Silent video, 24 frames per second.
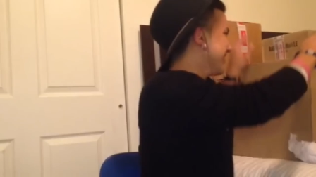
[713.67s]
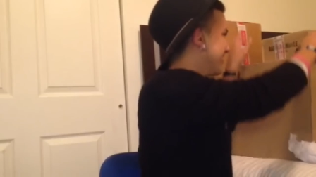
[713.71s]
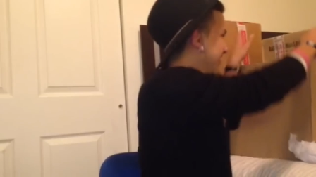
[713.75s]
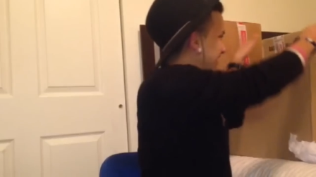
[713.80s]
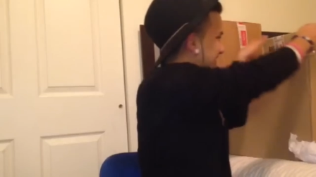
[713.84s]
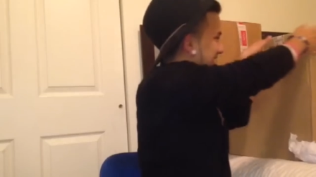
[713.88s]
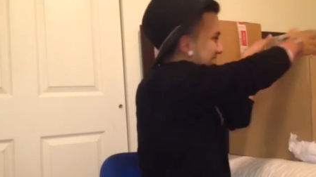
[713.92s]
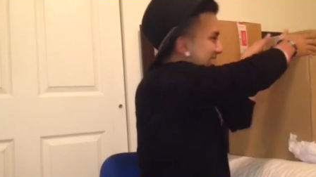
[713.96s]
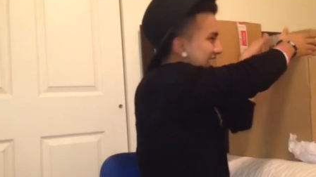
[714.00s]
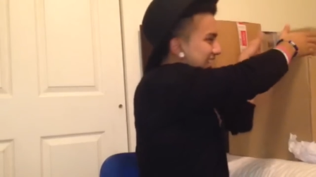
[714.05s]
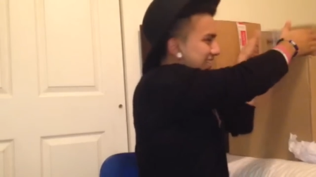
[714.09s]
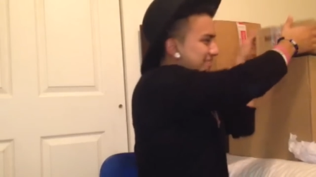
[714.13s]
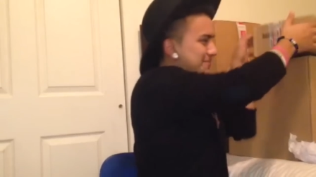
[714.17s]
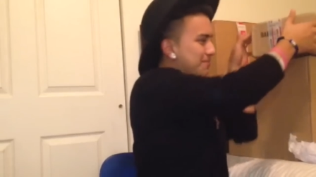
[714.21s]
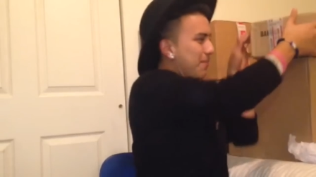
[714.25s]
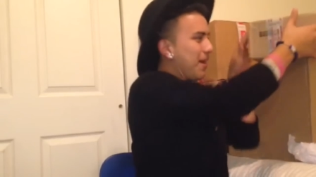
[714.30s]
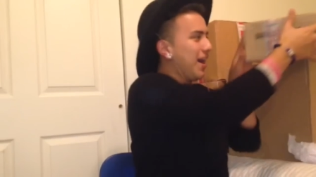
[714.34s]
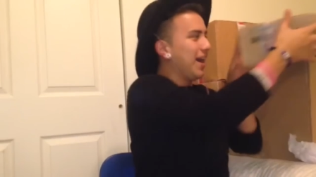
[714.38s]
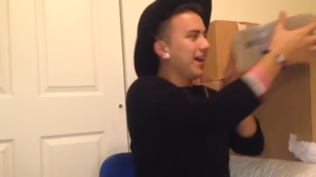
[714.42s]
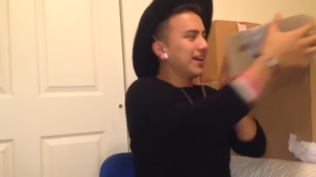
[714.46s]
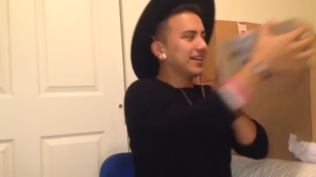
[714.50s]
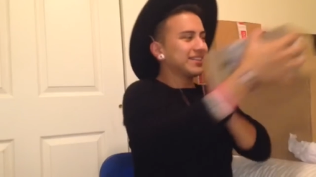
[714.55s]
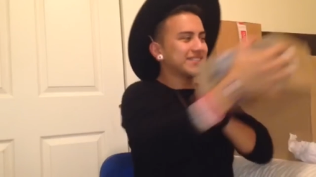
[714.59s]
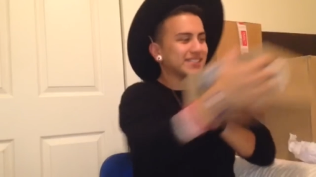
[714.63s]
Let's see. next
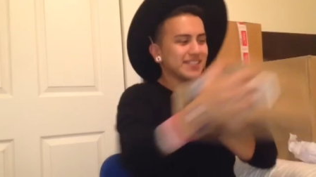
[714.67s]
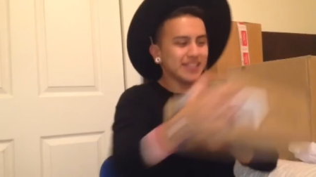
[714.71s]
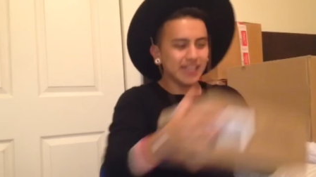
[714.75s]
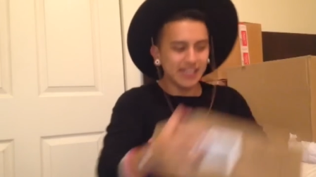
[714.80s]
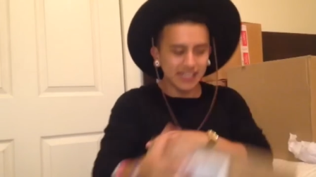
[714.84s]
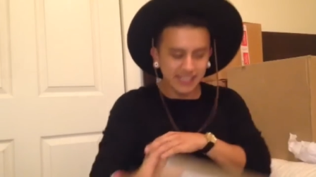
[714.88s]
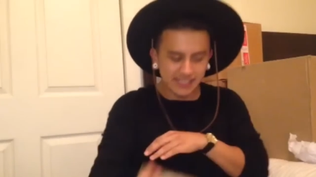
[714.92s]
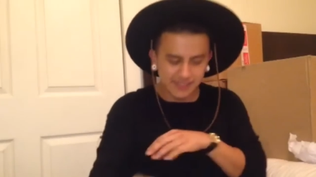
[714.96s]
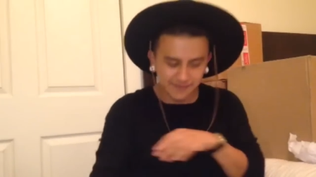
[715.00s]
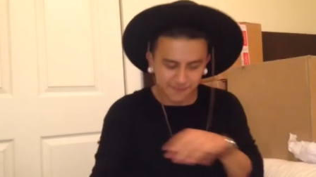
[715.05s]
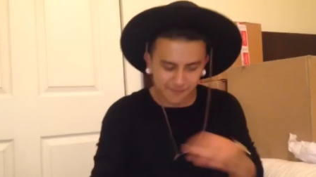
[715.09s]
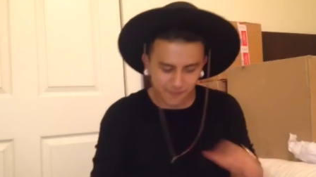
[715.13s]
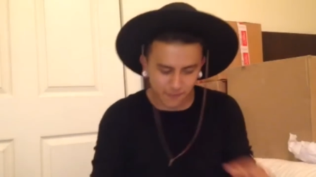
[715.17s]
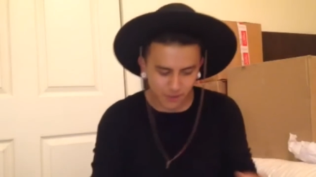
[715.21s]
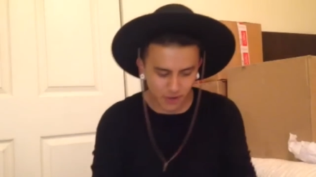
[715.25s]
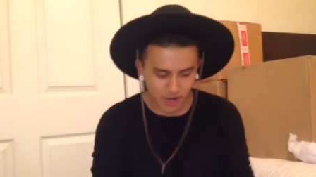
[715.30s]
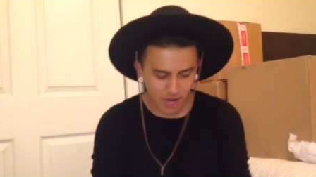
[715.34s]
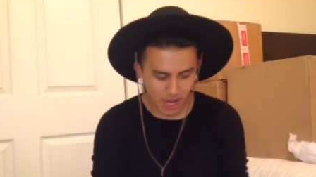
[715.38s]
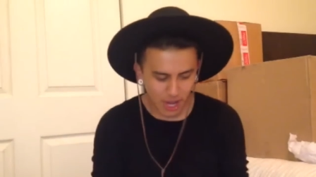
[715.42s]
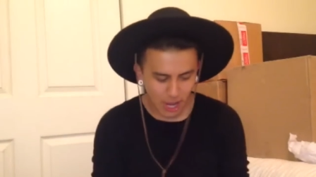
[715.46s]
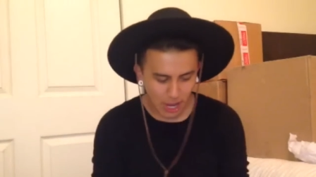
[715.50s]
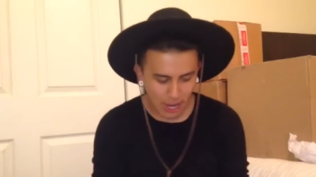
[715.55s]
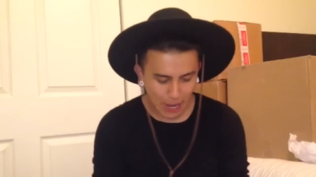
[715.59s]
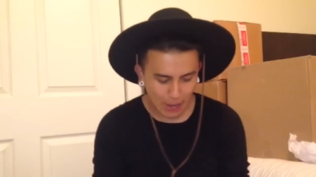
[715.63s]
box is
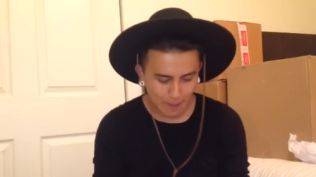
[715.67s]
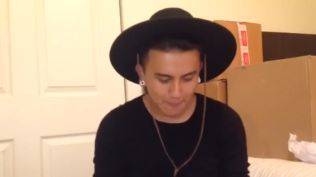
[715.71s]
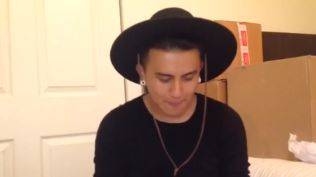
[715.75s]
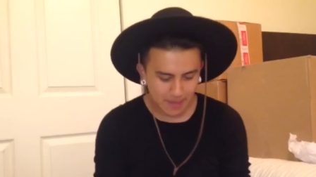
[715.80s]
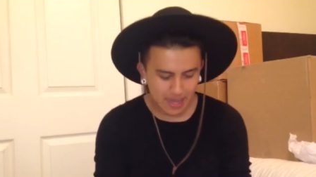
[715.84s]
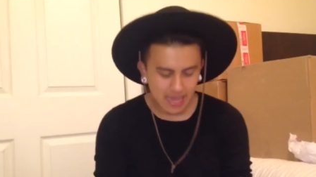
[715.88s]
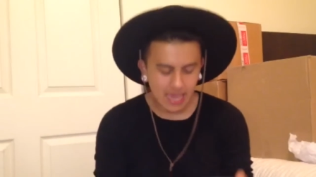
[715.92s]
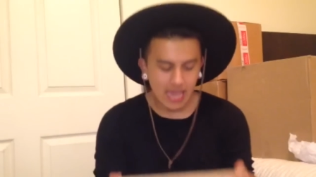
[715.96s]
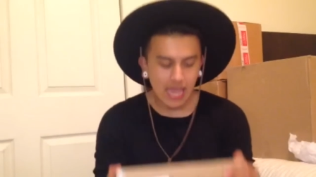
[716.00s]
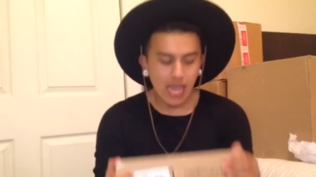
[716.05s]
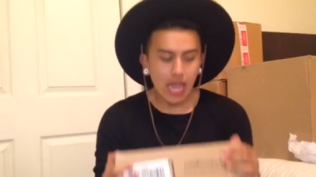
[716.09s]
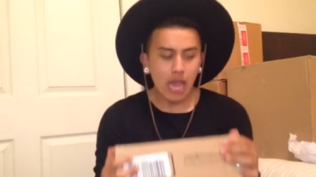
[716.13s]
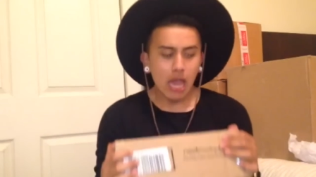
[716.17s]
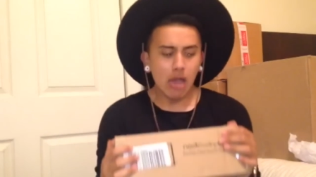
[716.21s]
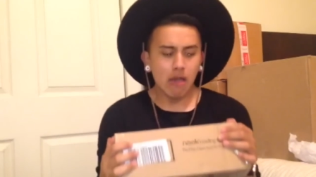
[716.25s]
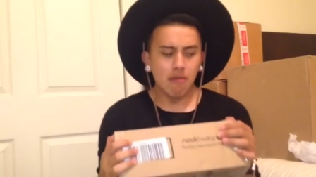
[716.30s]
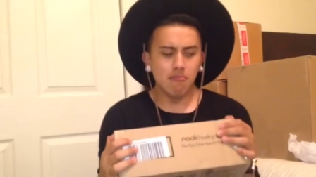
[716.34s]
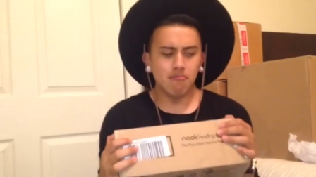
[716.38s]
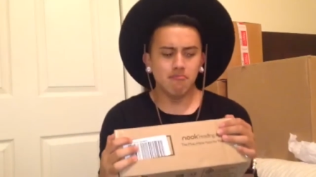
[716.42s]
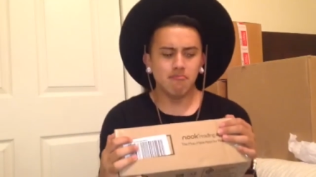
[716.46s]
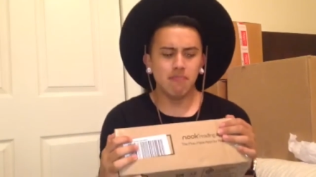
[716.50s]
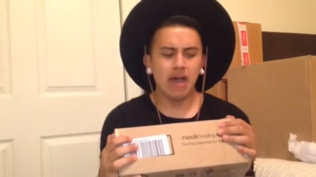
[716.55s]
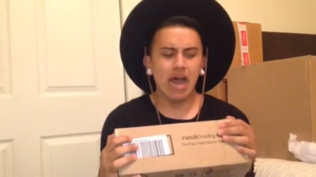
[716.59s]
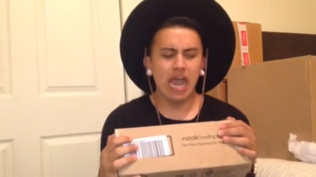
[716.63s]
from
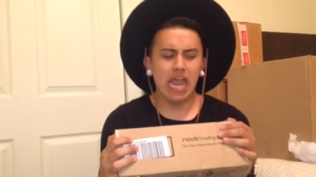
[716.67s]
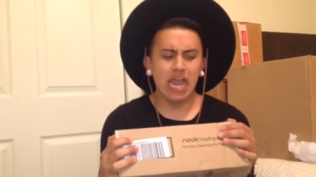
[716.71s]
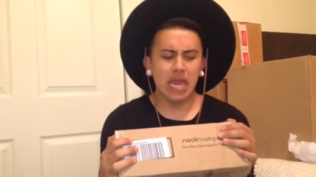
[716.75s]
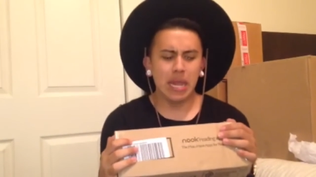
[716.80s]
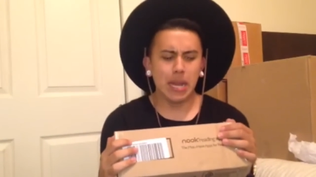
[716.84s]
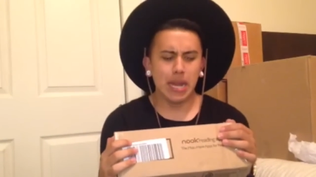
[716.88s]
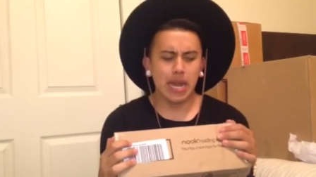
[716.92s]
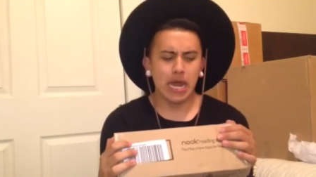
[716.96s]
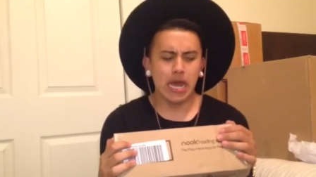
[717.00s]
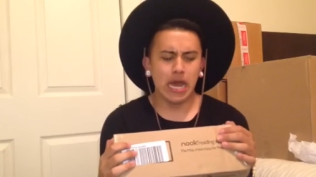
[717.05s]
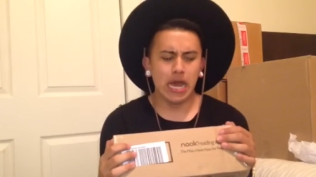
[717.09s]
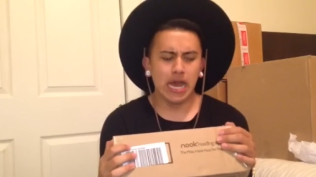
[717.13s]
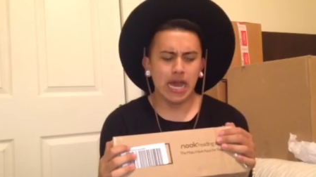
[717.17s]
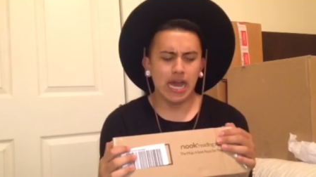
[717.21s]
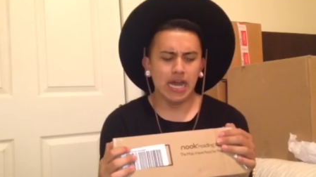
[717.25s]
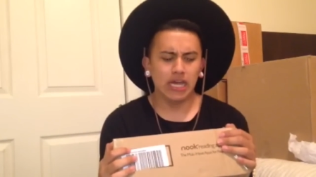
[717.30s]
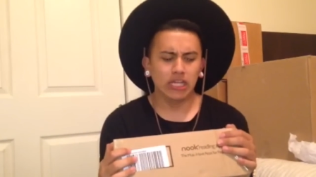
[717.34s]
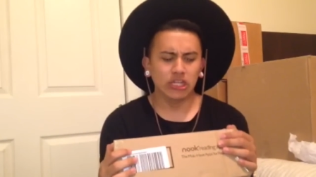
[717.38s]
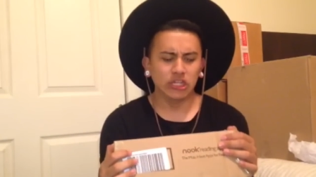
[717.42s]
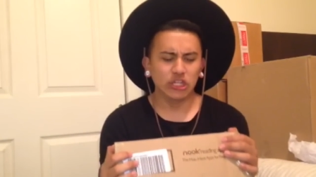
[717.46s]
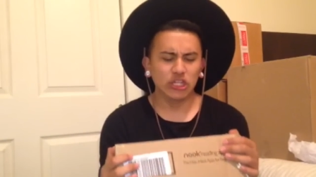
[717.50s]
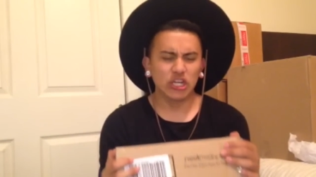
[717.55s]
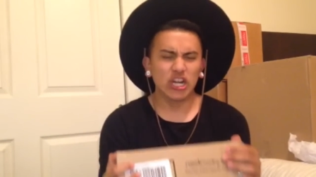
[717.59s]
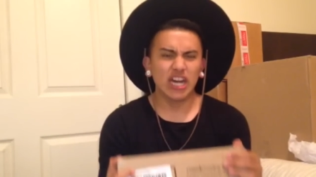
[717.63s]
Myra
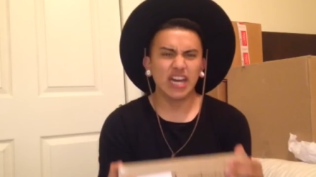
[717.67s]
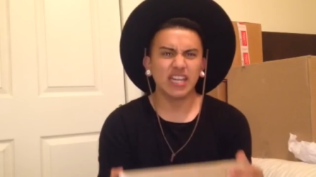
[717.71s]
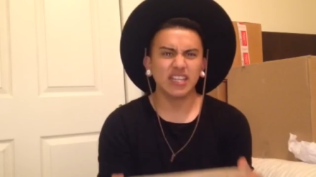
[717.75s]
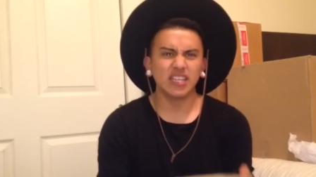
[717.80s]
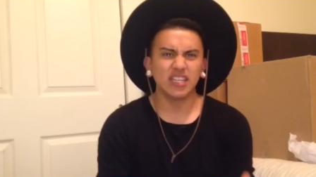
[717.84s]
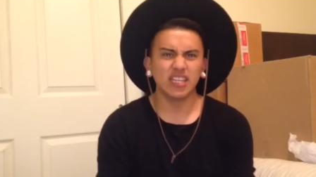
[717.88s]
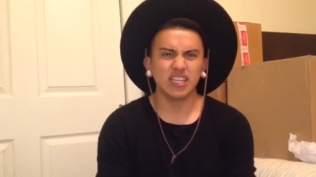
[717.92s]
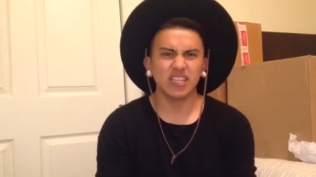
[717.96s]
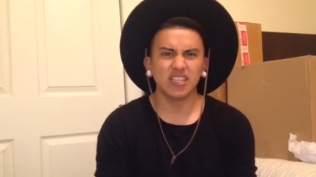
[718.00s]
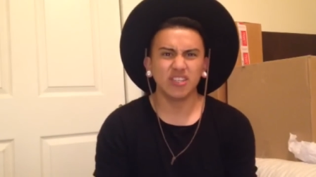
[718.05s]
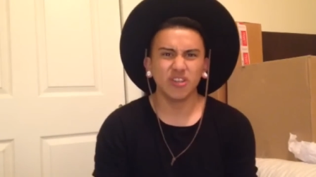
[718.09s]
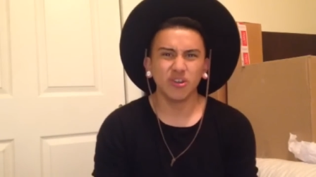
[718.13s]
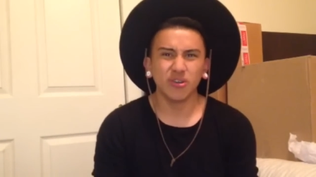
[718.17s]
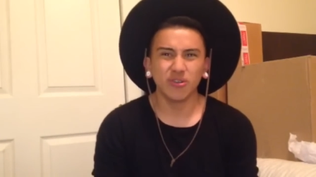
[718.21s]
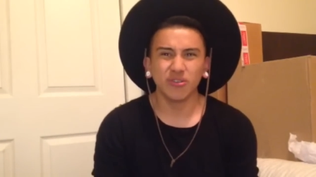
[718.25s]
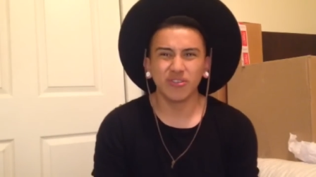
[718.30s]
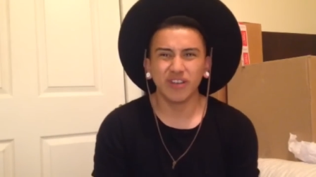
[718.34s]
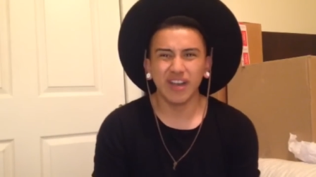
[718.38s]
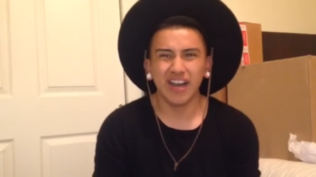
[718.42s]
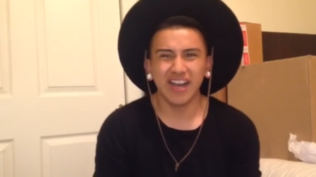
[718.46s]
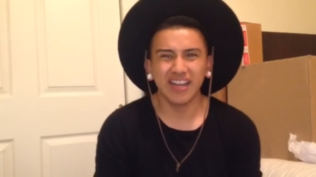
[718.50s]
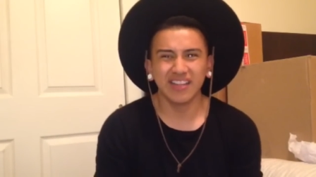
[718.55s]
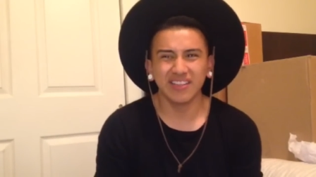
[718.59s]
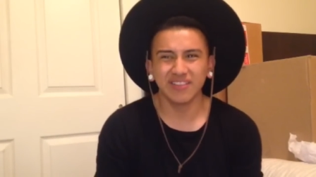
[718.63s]
Andrade.
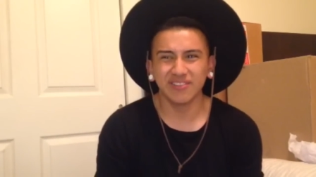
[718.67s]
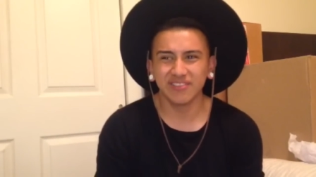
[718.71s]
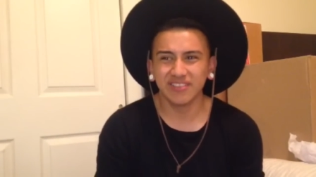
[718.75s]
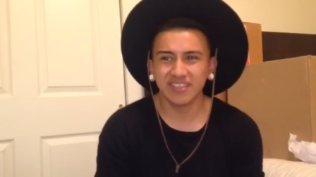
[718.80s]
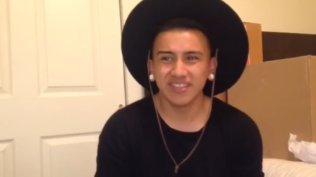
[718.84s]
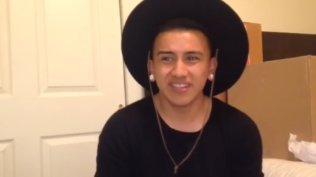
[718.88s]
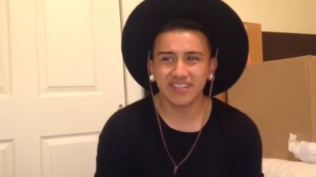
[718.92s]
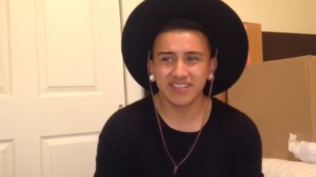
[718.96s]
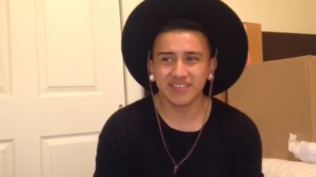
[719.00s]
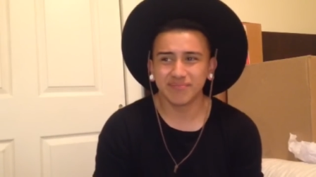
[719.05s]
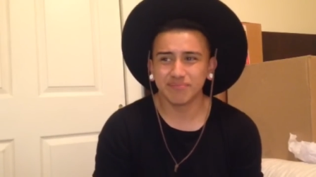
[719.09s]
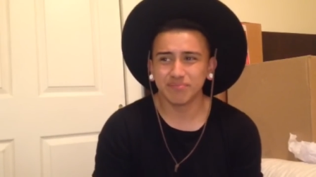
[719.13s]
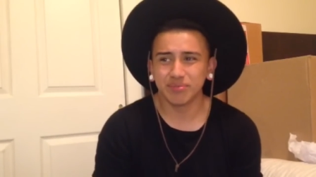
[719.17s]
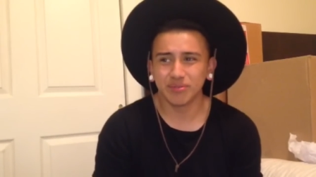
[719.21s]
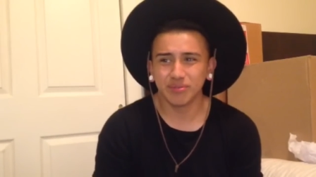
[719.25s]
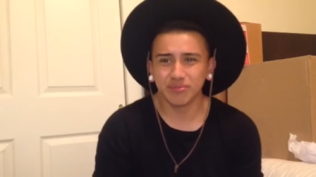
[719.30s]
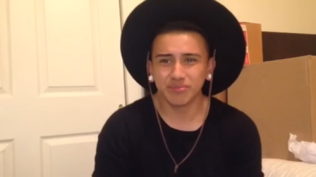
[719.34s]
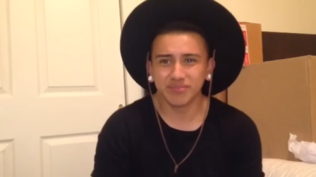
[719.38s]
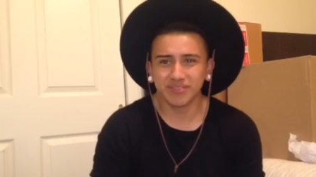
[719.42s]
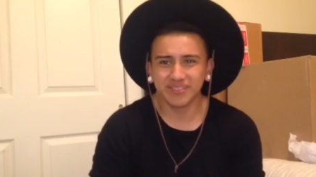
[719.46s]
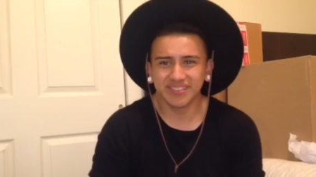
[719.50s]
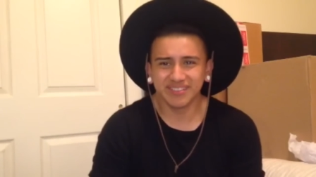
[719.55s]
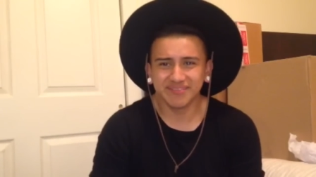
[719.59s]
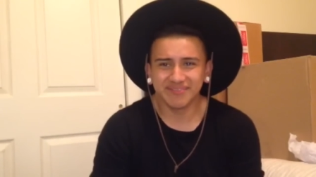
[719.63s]
Yo, I low-key gotta
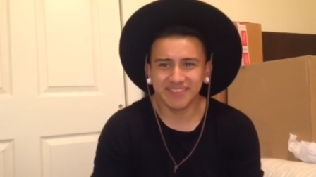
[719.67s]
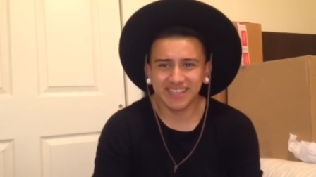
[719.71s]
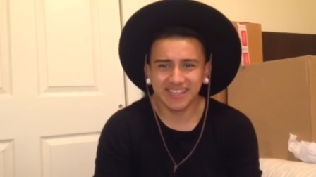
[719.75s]
poop really